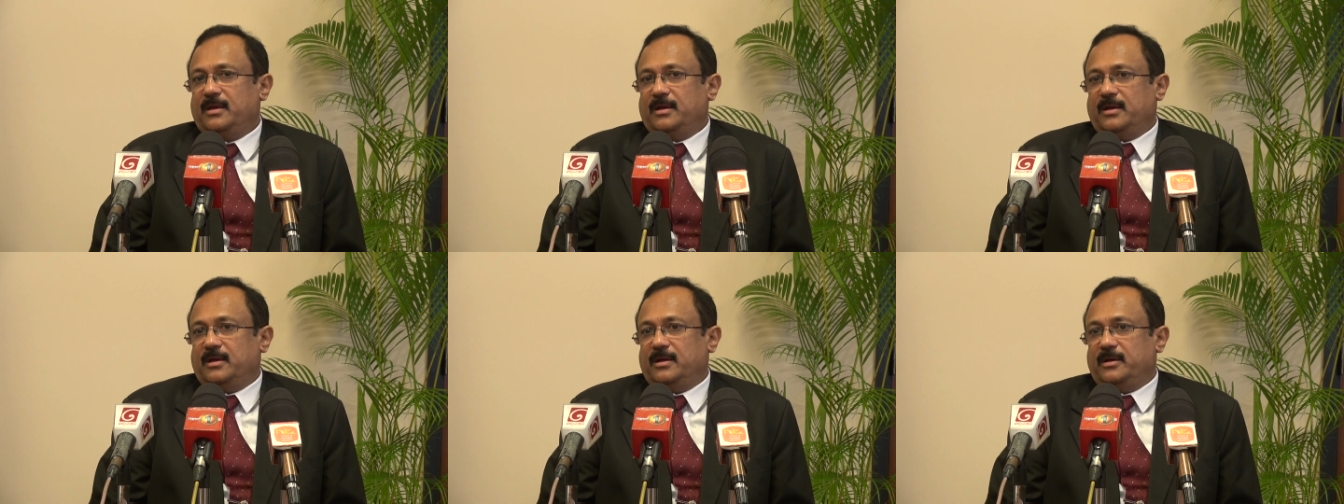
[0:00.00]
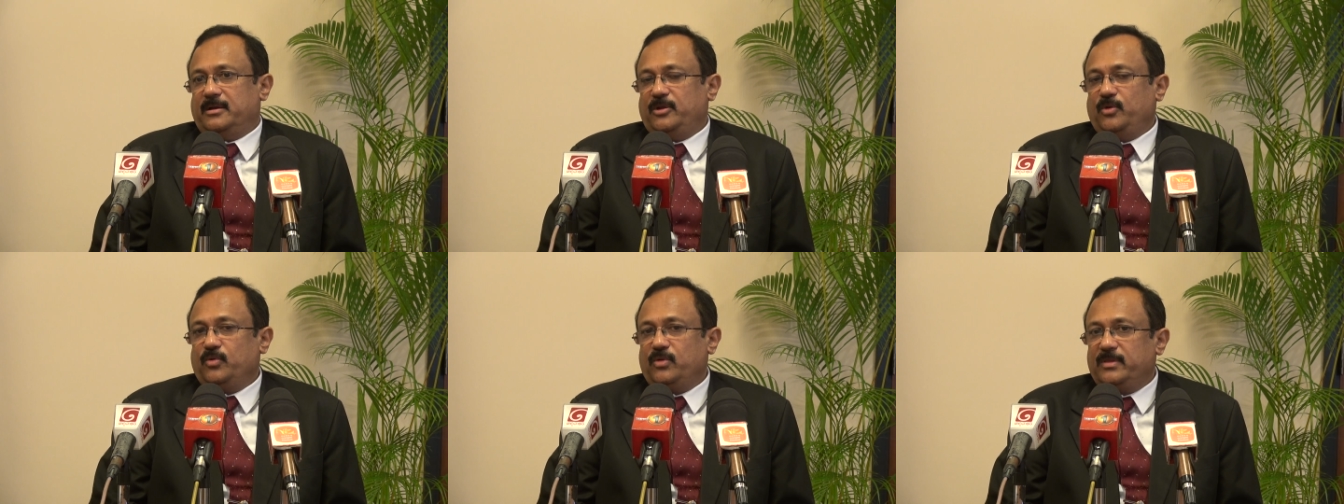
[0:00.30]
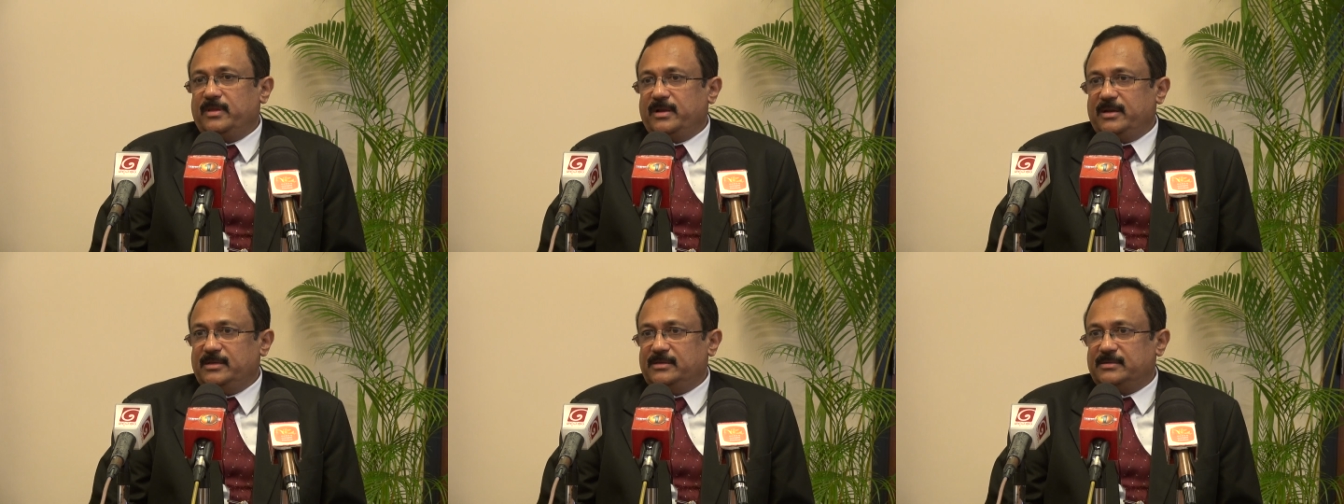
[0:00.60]
Uh, during
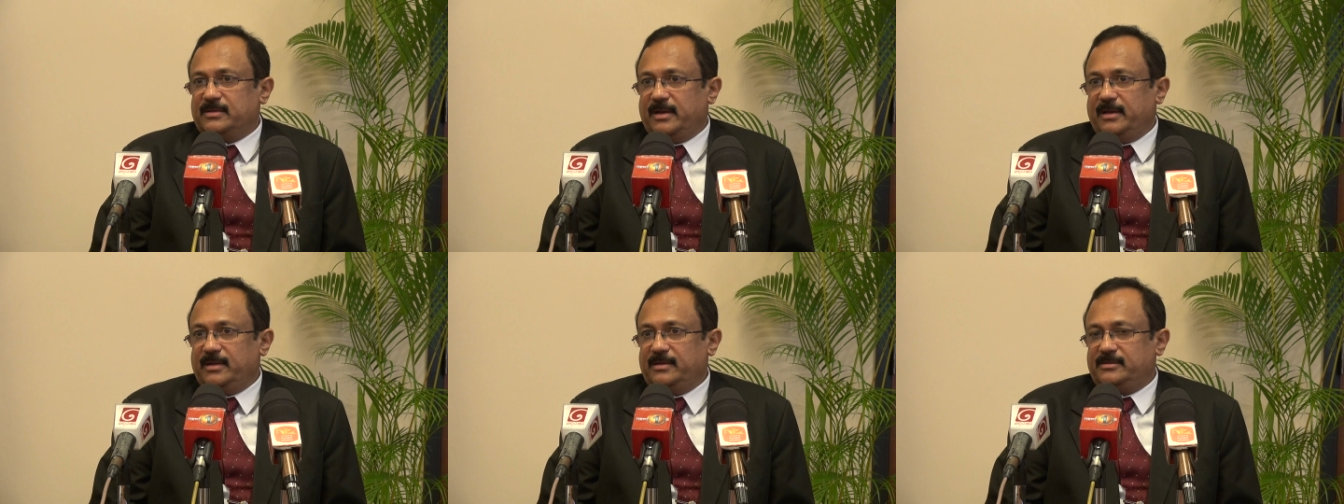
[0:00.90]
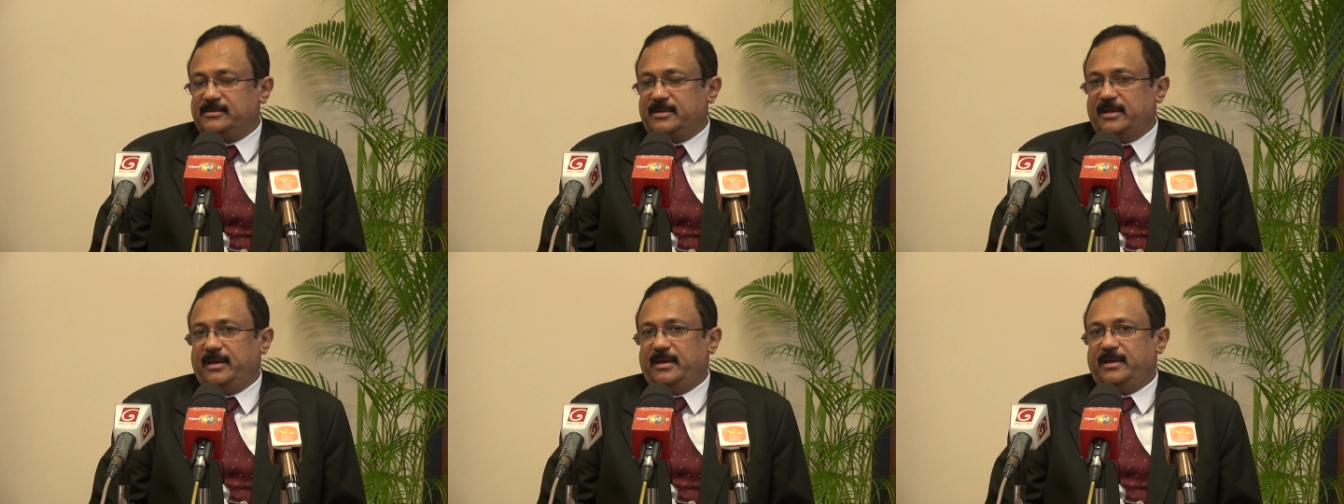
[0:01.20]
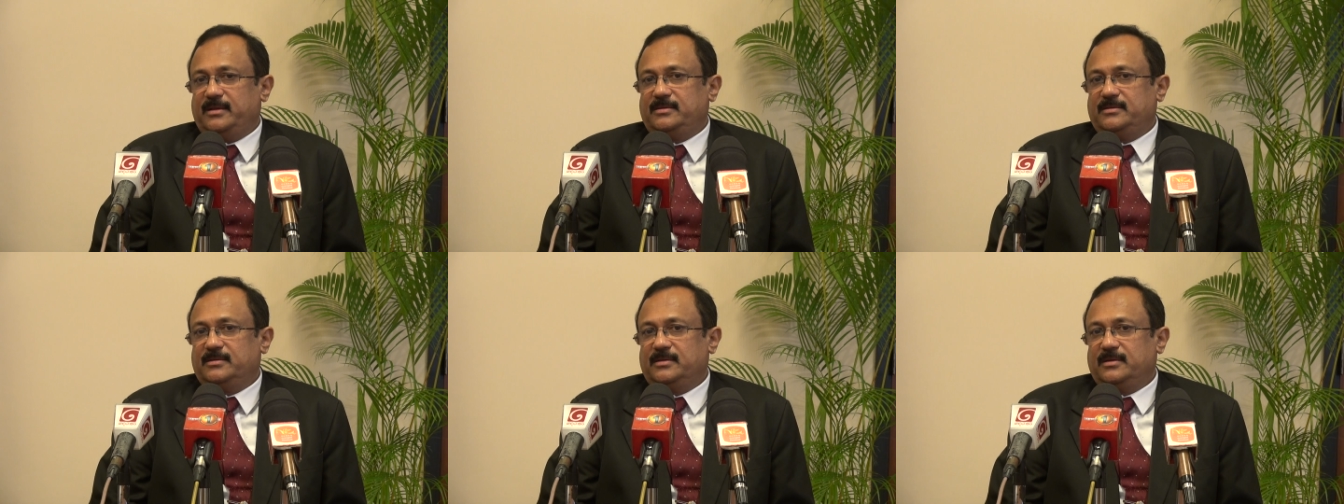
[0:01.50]
the design
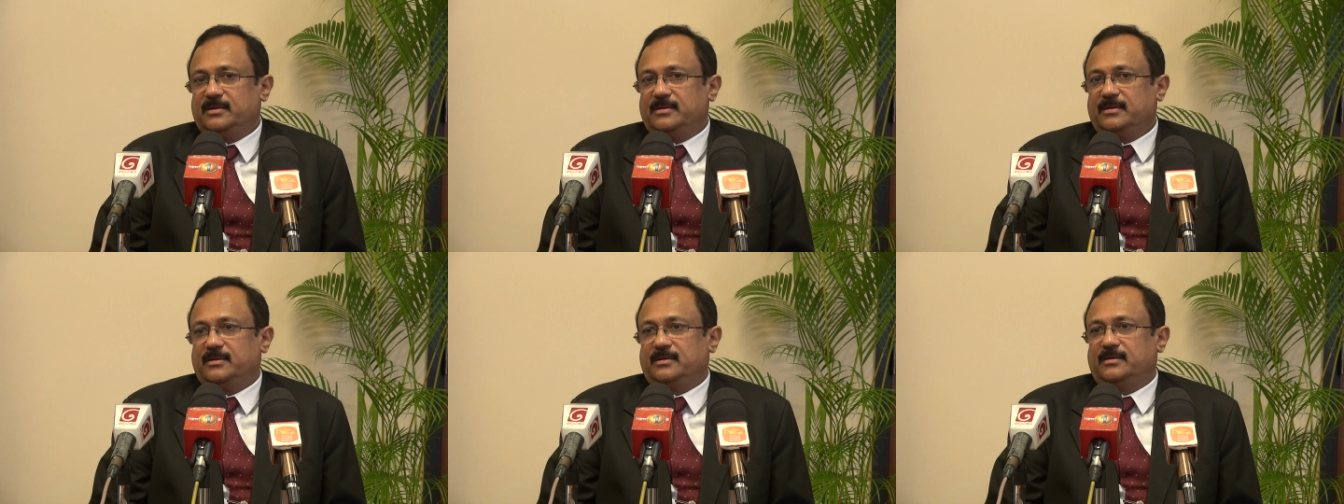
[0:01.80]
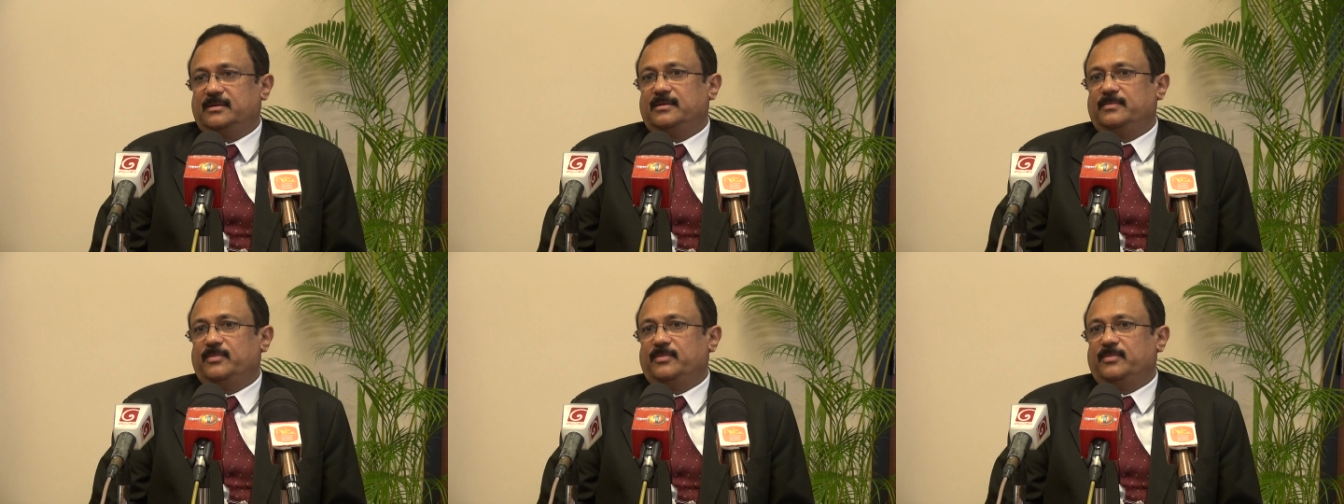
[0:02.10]
stage, uh,